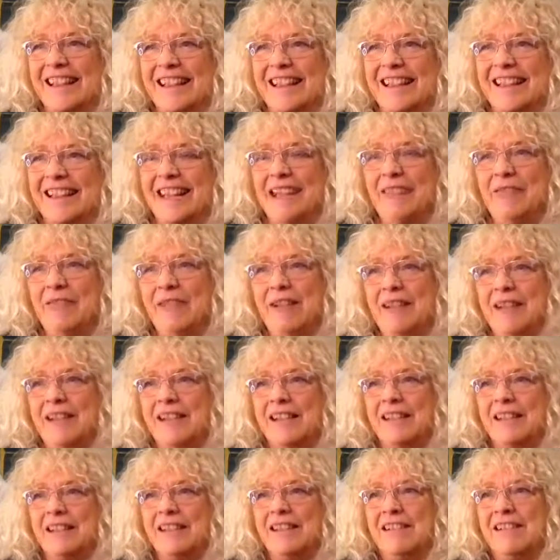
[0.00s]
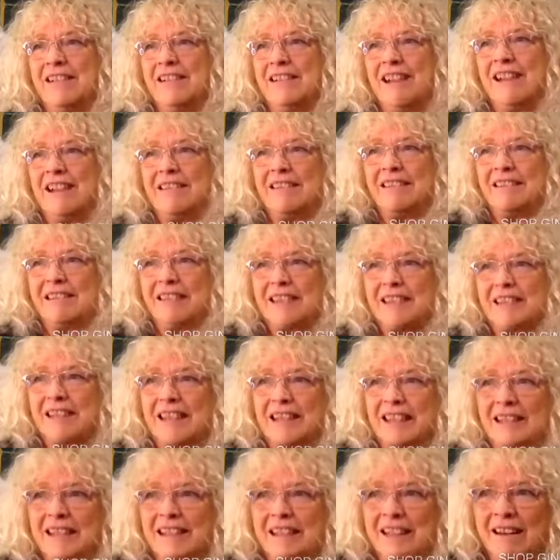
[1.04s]
then when it turned out
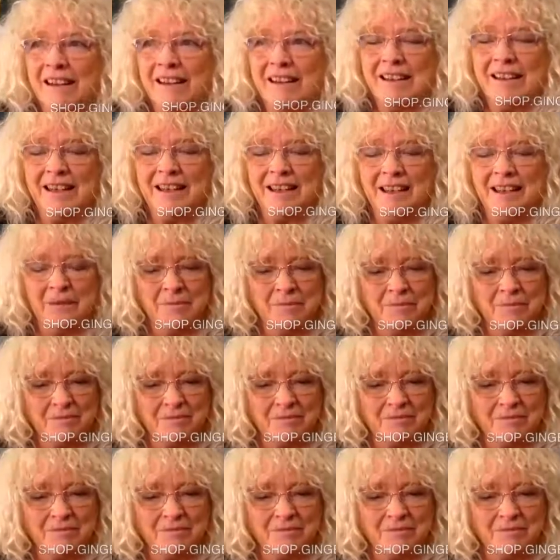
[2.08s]
that I um,